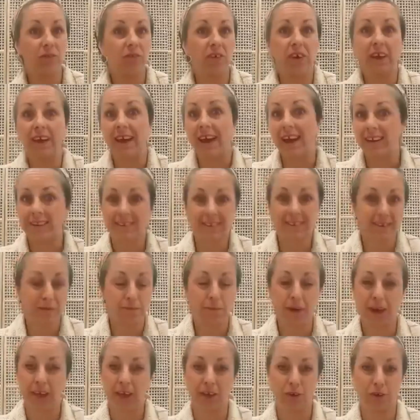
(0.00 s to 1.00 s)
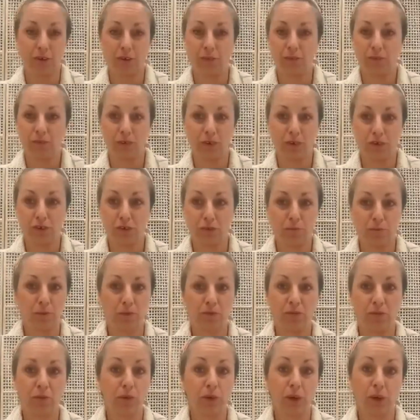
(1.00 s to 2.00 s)
forget to make your infusion
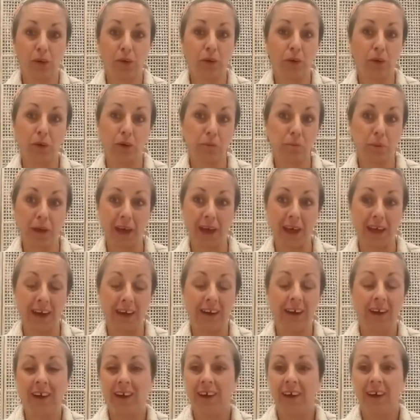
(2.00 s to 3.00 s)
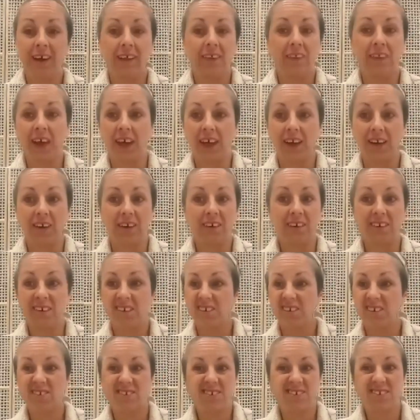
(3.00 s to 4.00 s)
before you go to bed, then
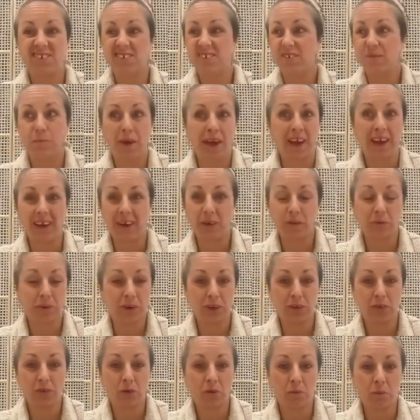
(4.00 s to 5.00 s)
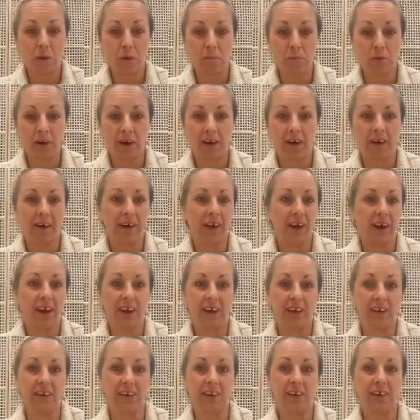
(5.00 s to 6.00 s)
just make it when you remember.
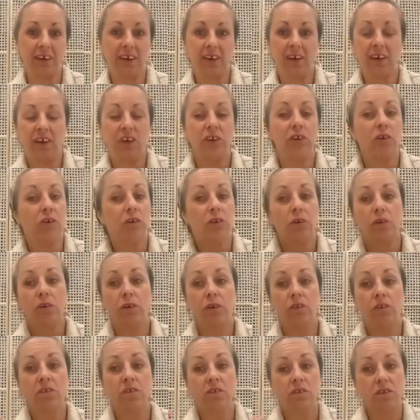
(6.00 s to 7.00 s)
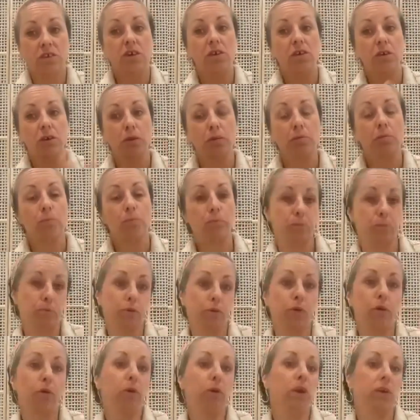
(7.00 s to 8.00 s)
And you could
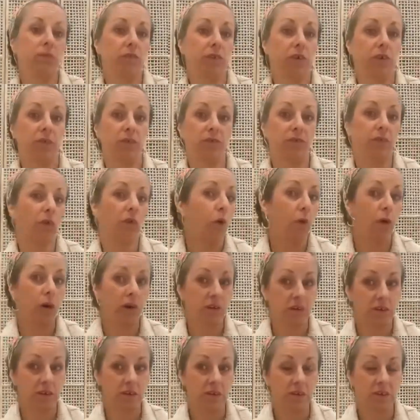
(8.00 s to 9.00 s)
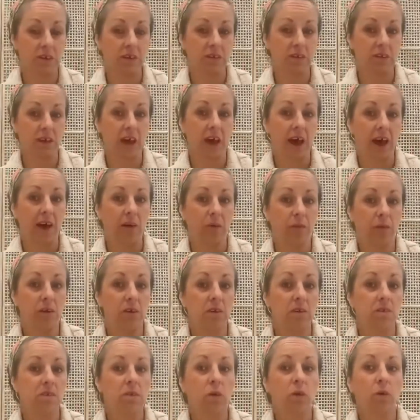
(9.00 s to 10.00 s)
brew it for 4 to 6
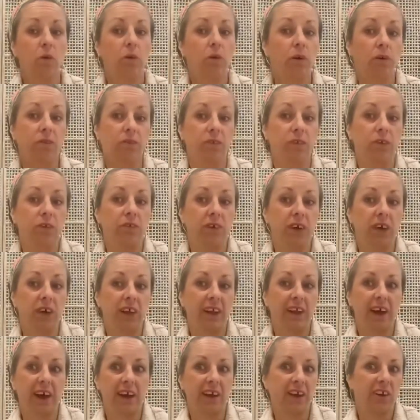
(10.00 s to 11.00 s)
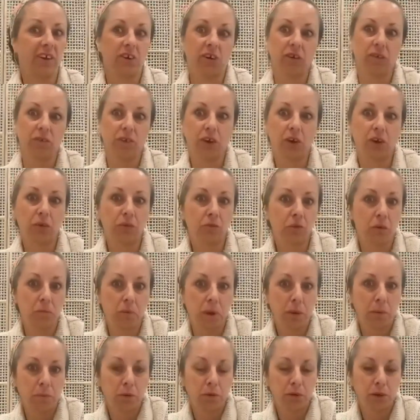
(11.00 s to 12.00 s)
hours, or if you feel like, you know, if you don't
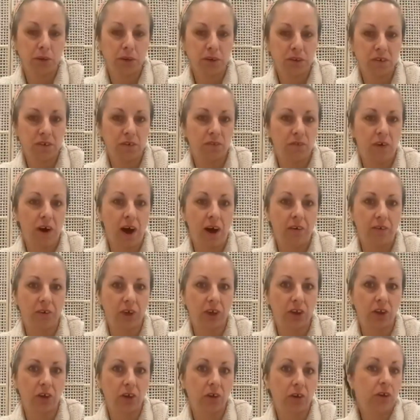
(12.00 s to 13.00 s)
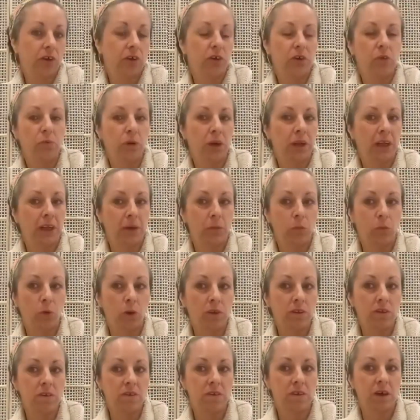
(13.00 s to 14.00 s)
remember until 5 o'clock and you really
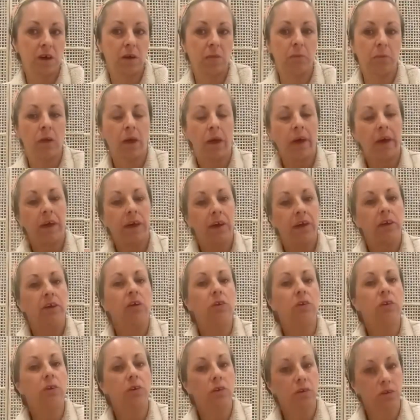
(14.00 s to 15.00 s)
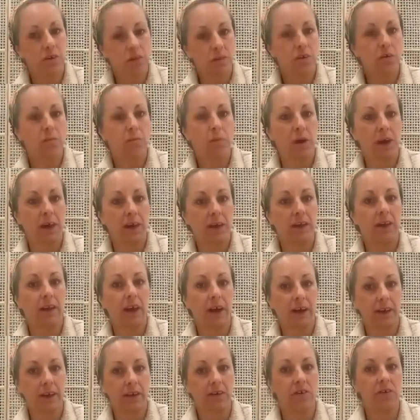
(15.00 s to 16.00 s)
want some, you could also make it
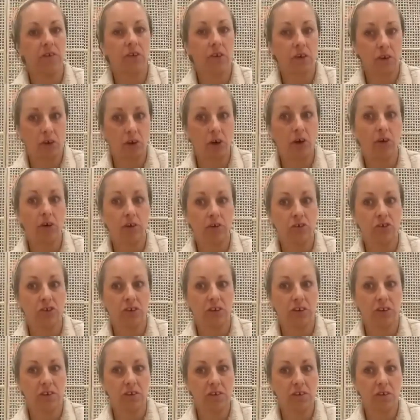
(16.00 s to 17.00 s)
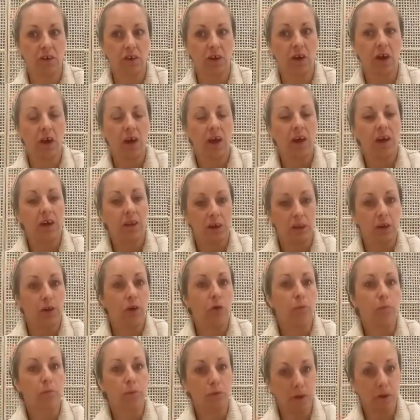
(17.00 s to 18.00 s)
like a decoction. So, you
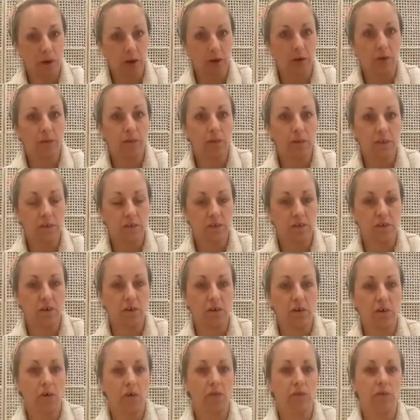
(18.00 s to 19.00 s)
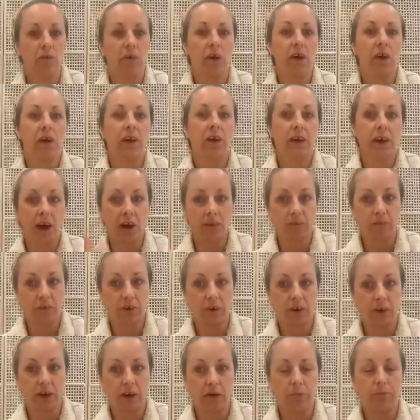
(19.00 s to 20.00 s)
know, put it on the stove, cover
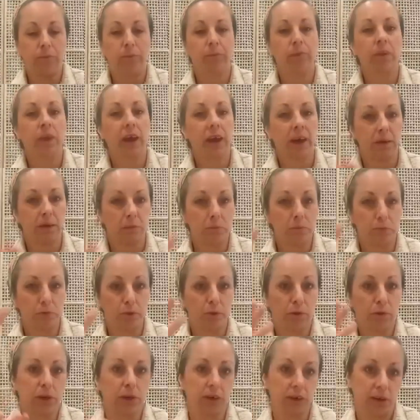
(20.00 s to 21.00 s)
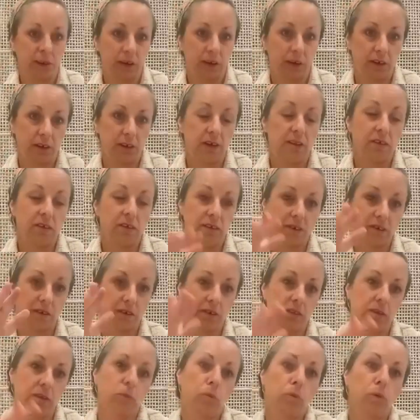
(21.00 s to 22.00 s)
it up, and brew it
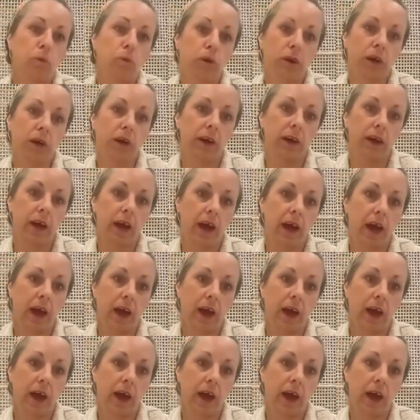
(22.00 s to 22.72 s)
until the water